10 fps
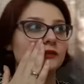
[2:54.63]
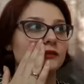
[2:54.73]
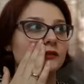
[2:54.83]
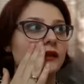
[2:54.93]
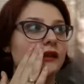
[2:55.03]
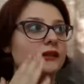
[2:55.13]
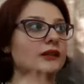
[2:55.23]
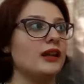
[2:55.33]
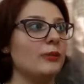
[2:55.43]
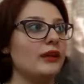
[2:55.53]
Wailed
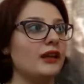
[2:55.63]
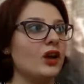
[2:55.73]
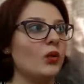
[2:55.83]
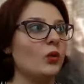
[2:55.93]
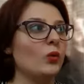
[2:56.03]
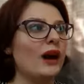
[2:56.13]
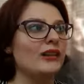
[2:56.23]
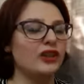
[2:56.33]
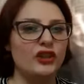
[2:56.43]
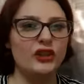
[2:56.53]
Albie. What
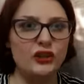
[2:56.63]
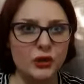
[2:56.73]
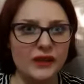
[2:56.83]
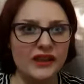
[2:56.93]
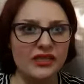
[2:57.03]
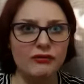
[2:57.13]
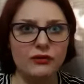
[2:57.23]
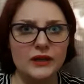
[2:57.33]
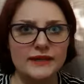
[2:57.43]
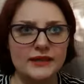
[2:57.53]
are you doing in the
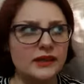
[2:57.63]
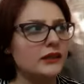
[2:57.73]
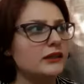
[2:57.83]
freezer?